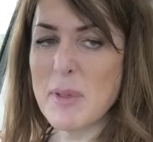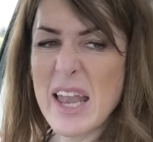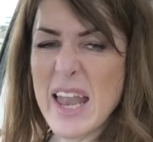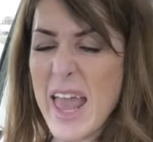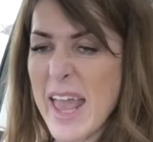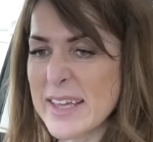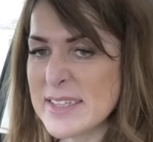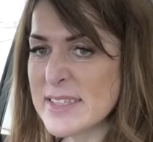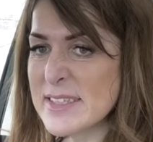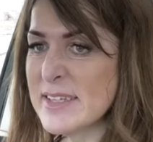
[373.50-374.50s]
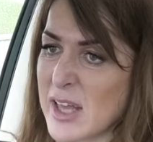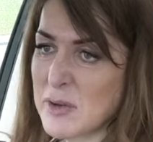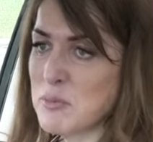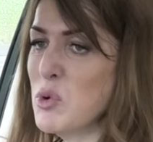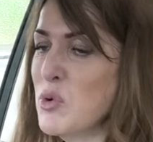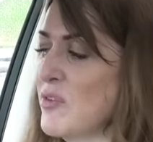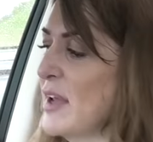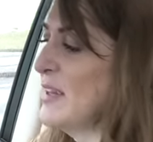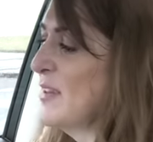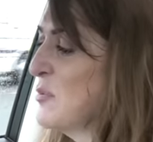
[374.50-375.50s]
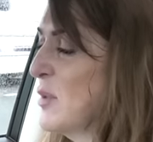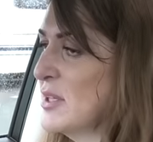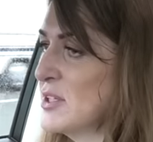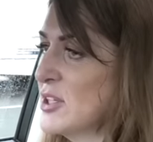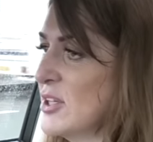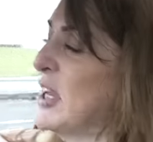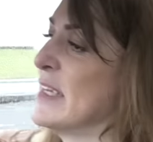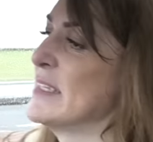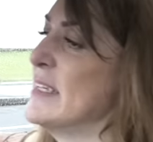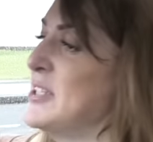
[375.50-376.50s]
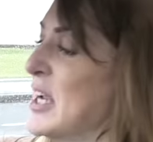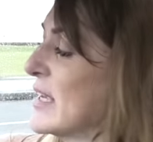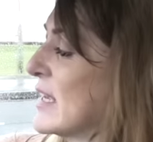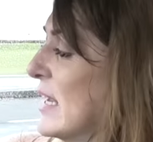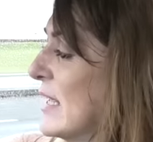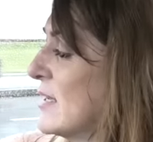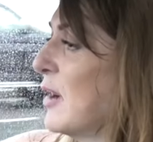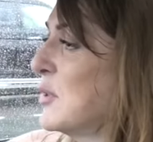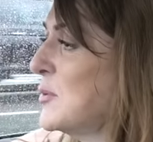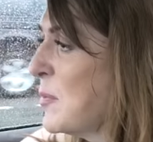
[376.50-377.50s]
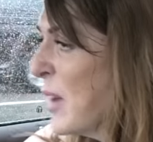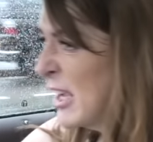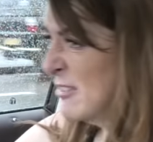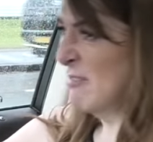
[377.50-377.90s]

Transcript: a bit of legs. Can't move anything much. Gently. I want to be back